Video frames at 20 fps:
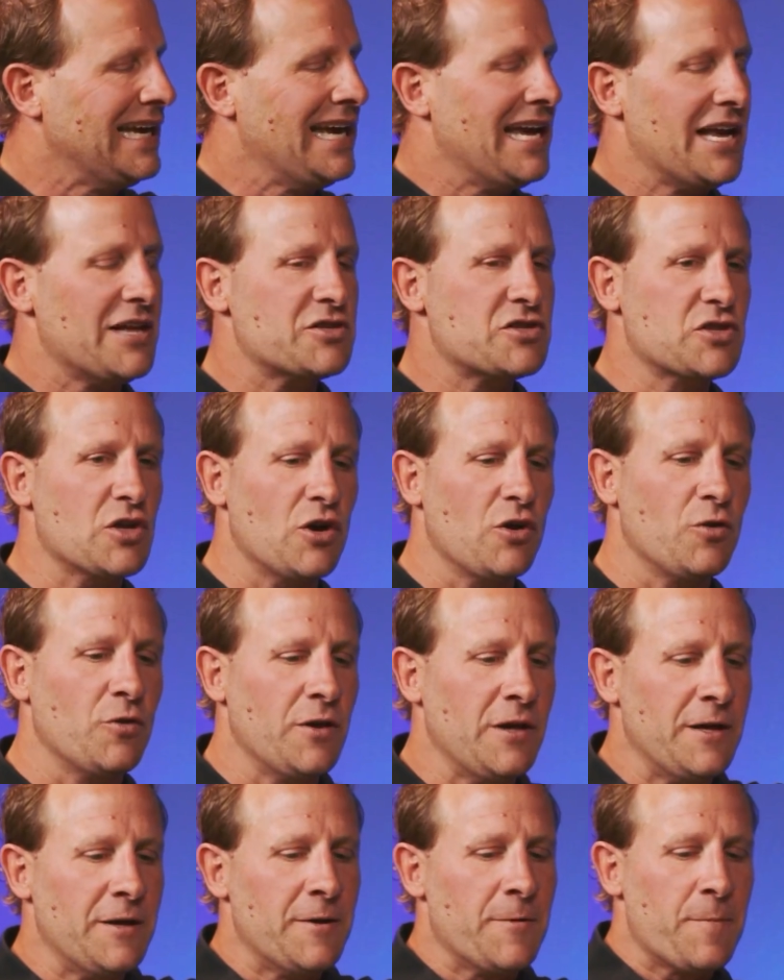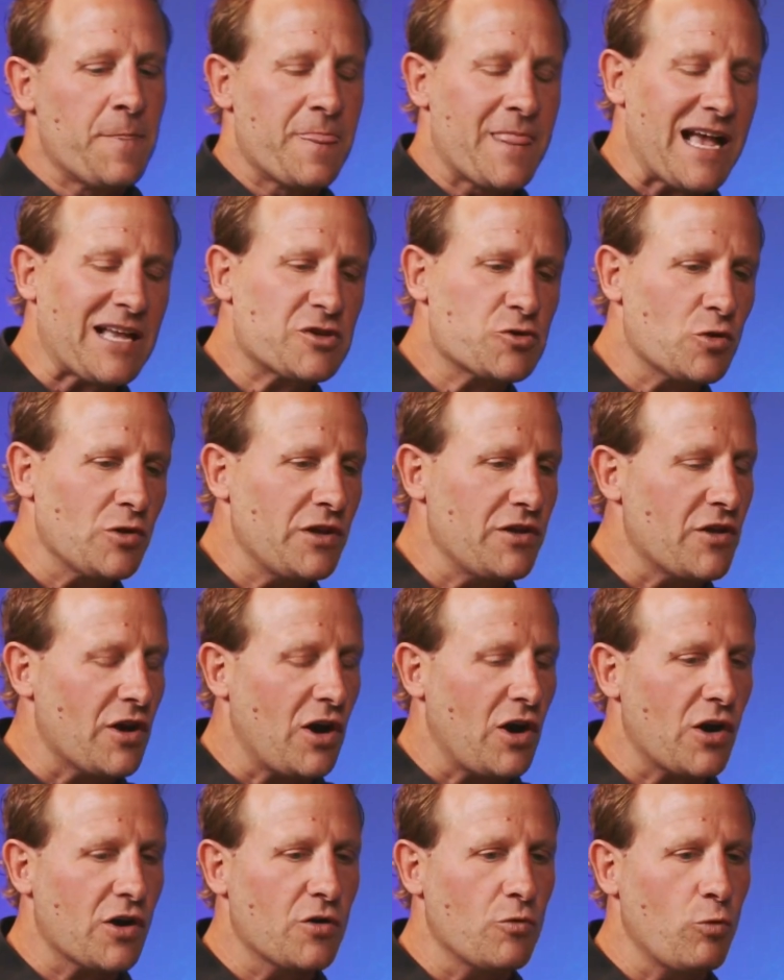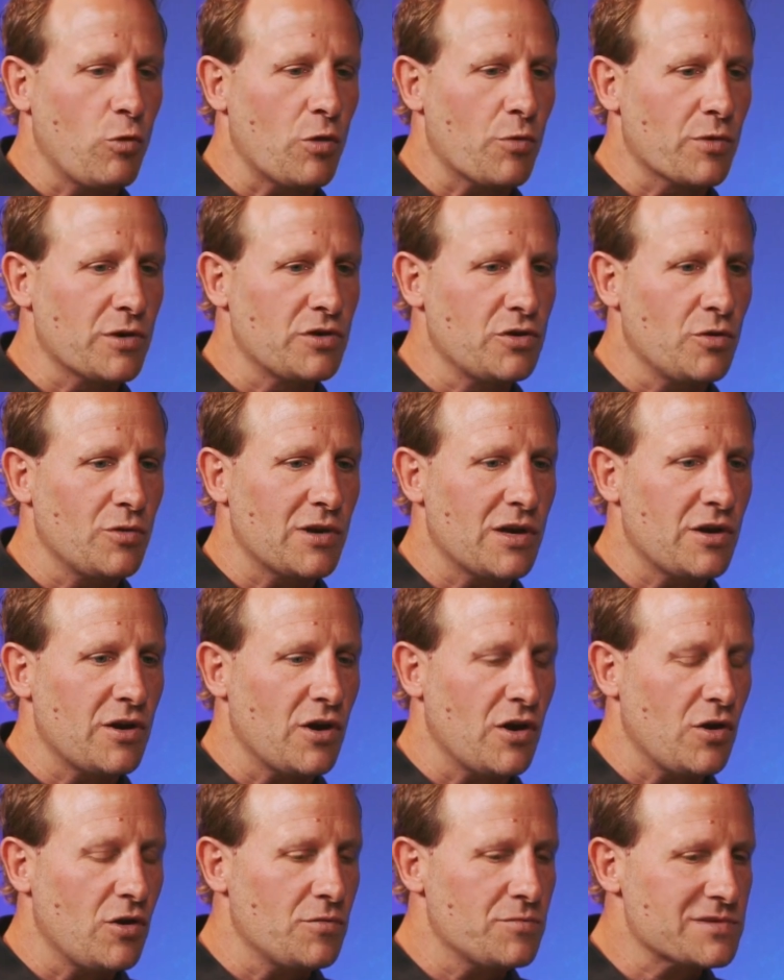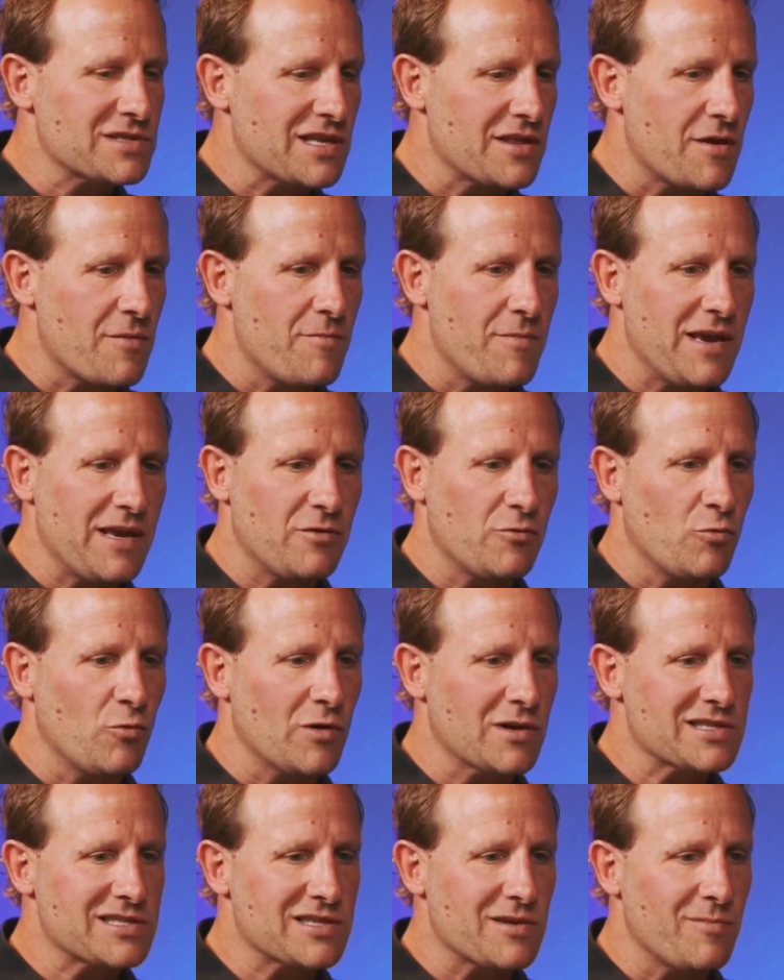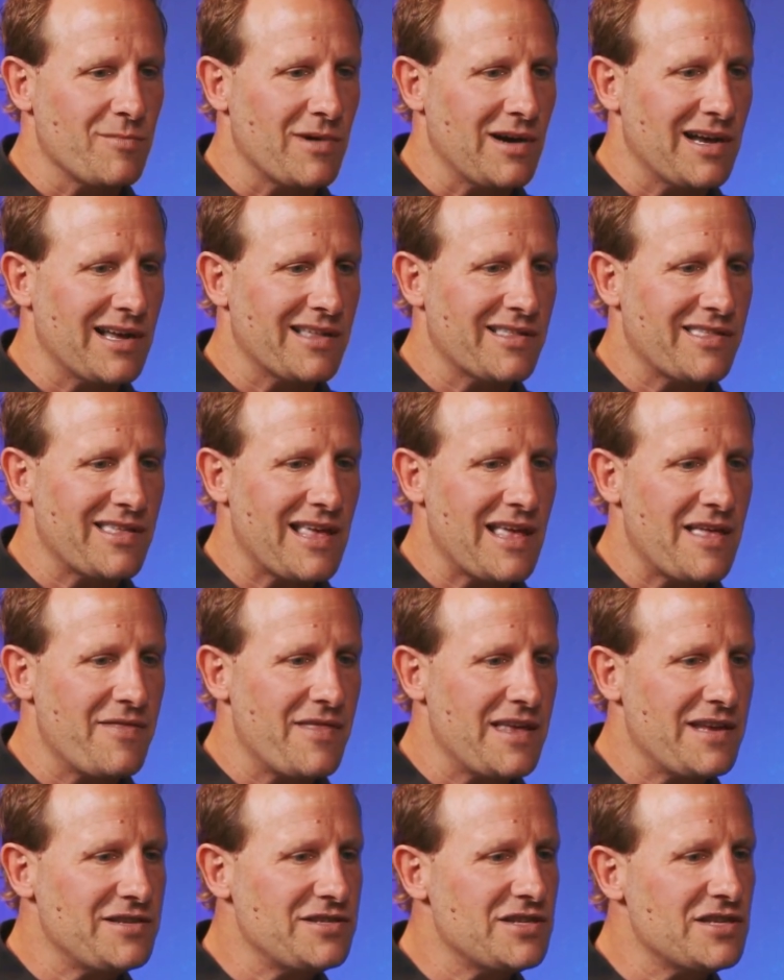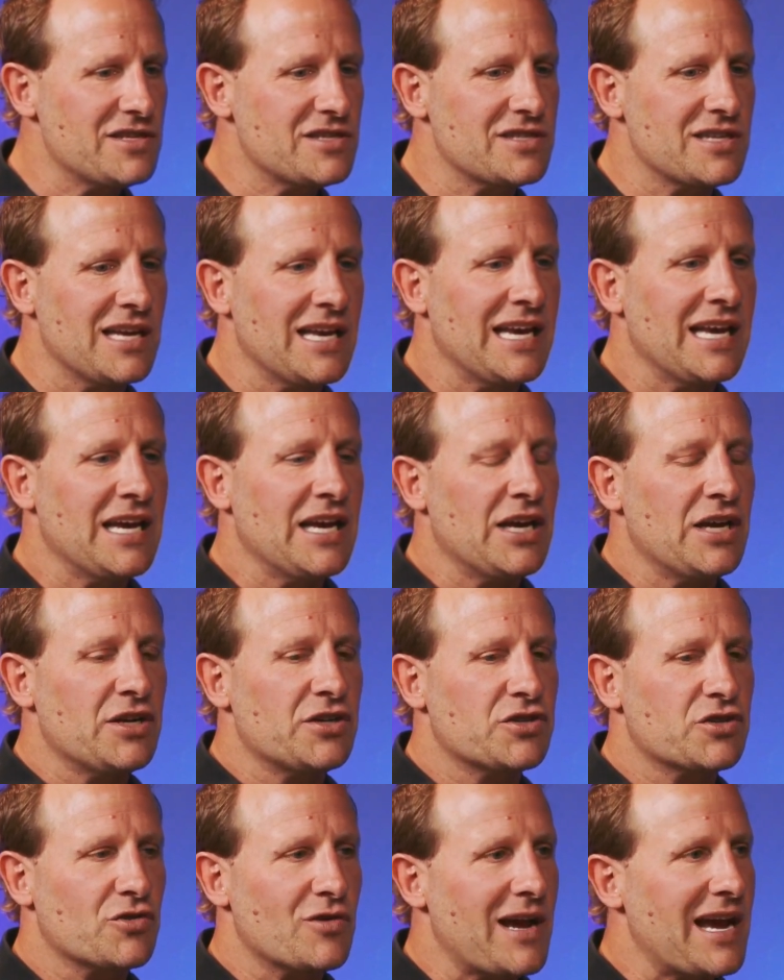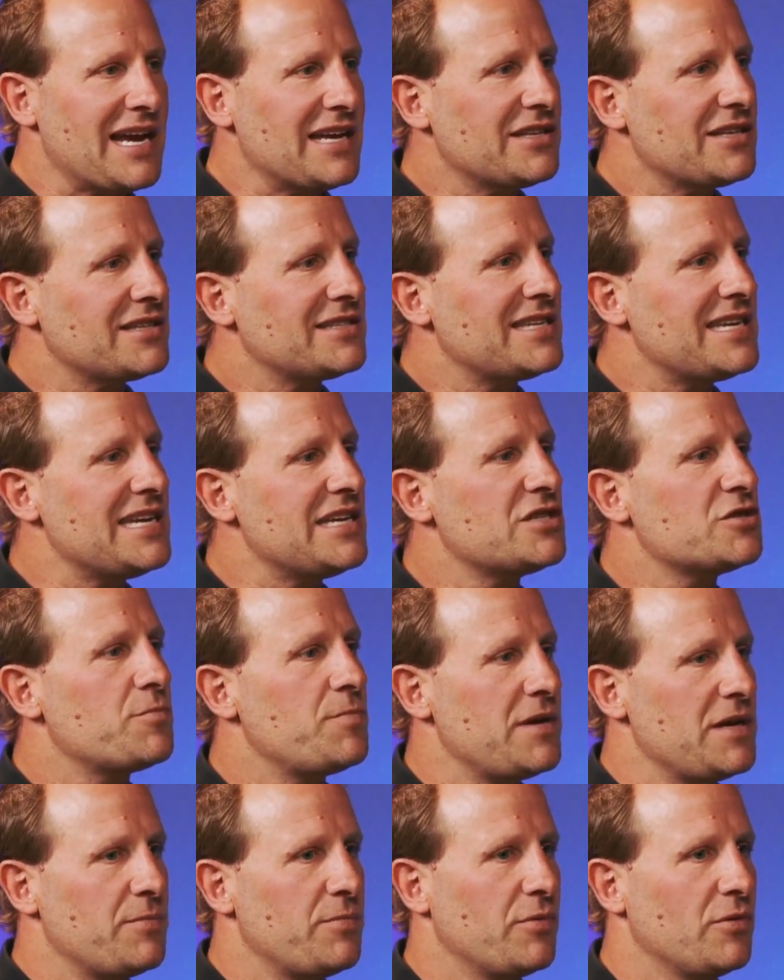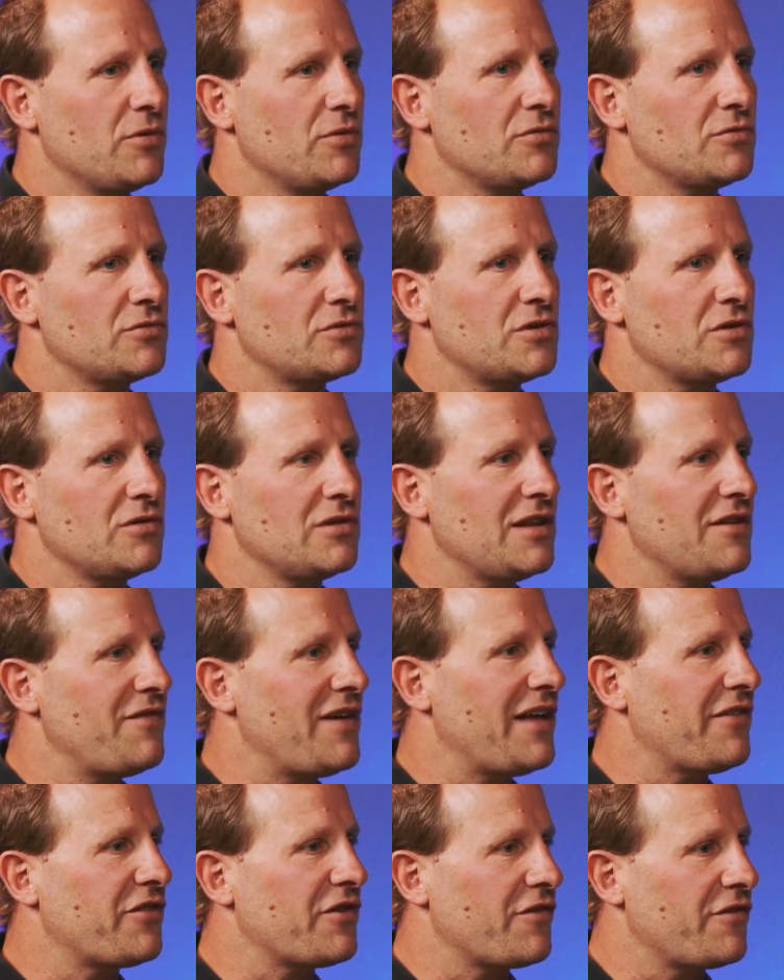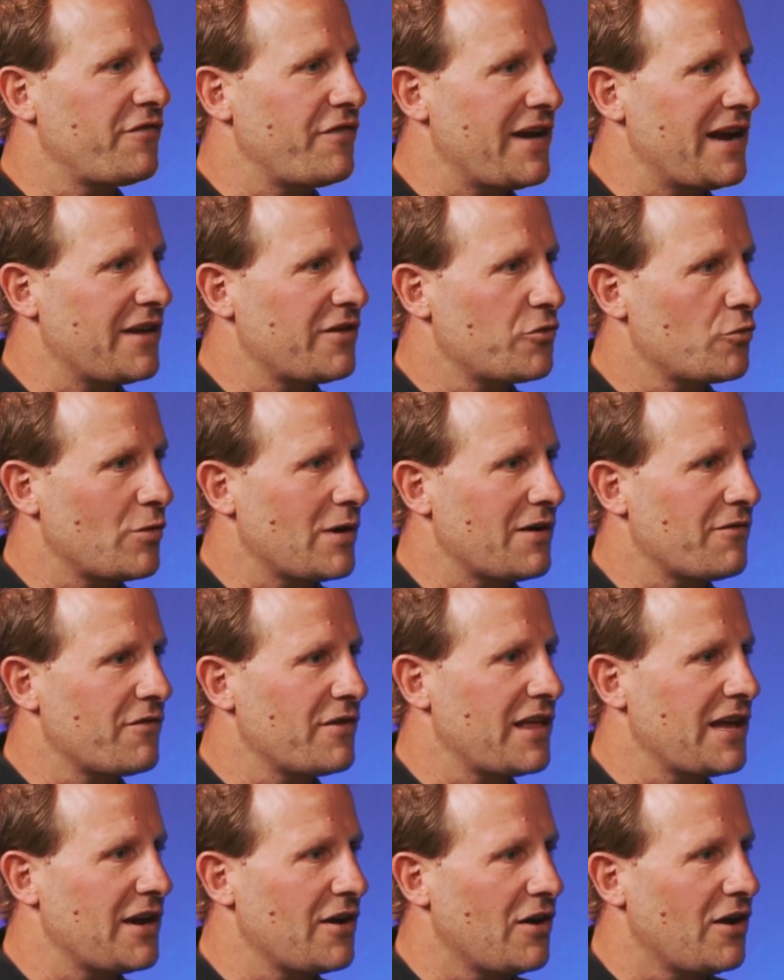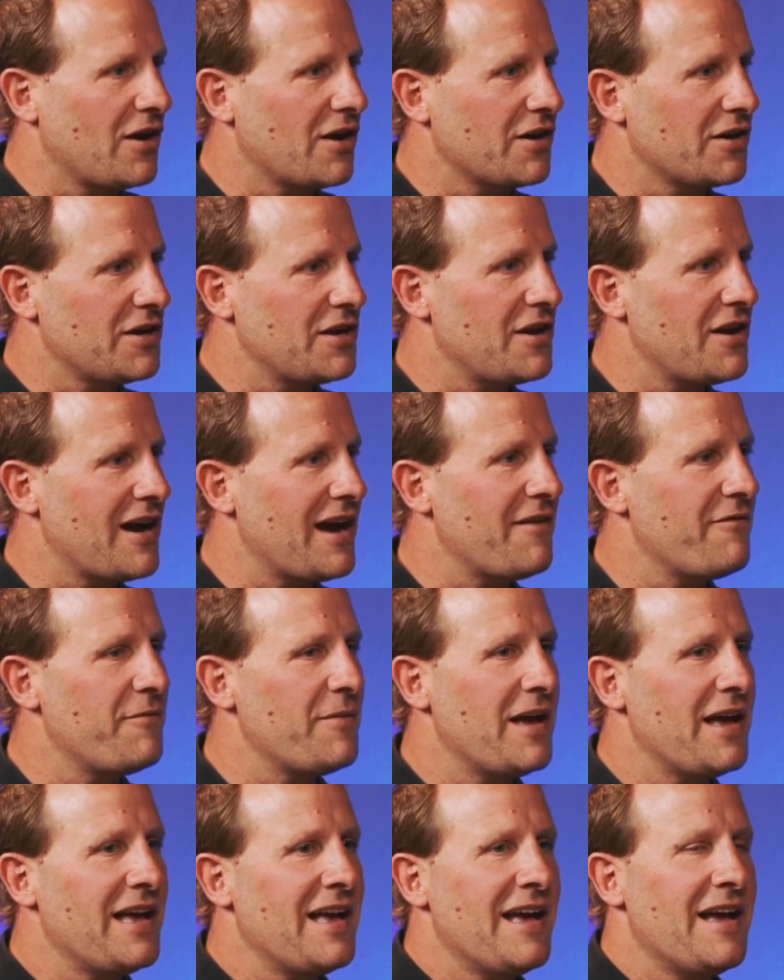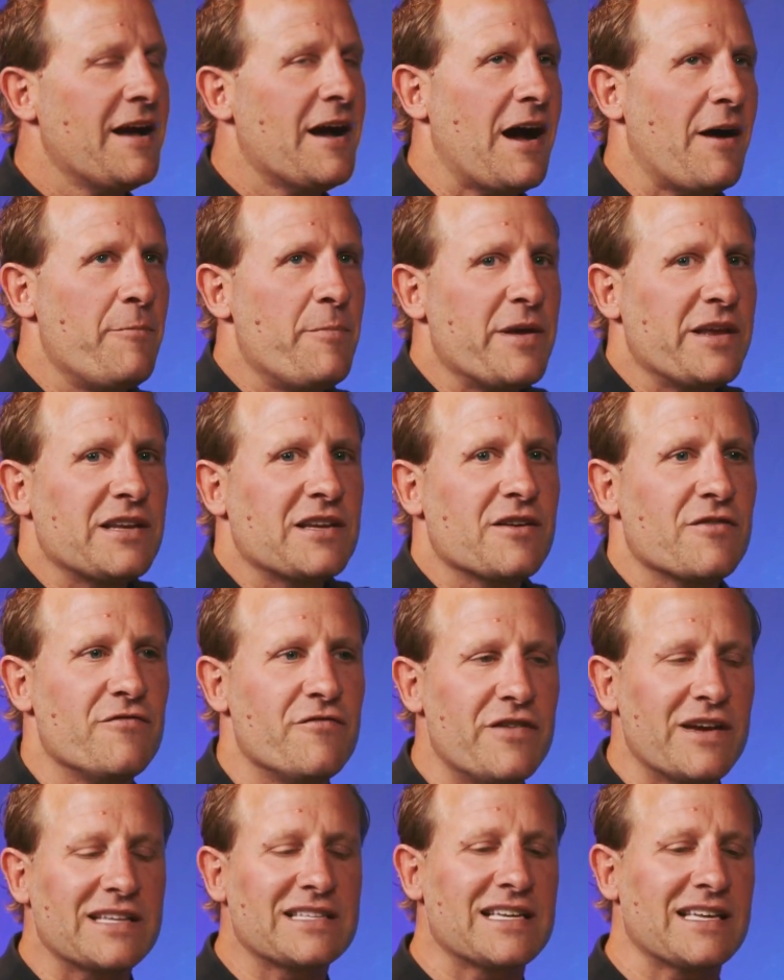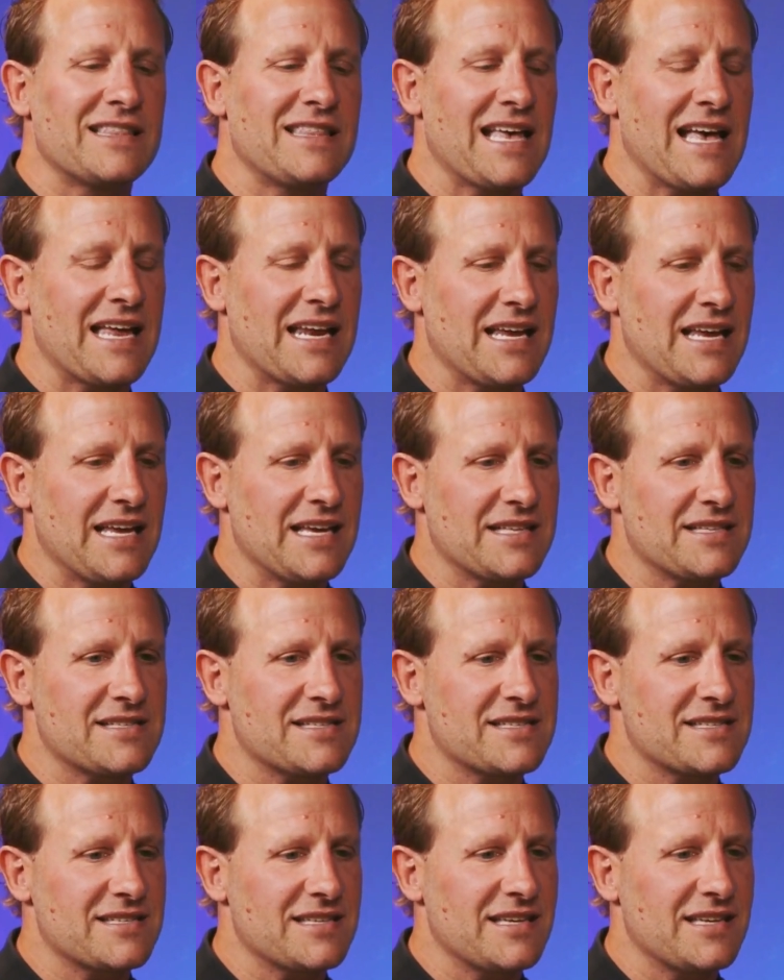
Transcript: And so that's really the heart of what we're doing in homes, and then meeting once a month, and then just trying to teach people to live out their faith wherever they are. You know, I've been convicted that it's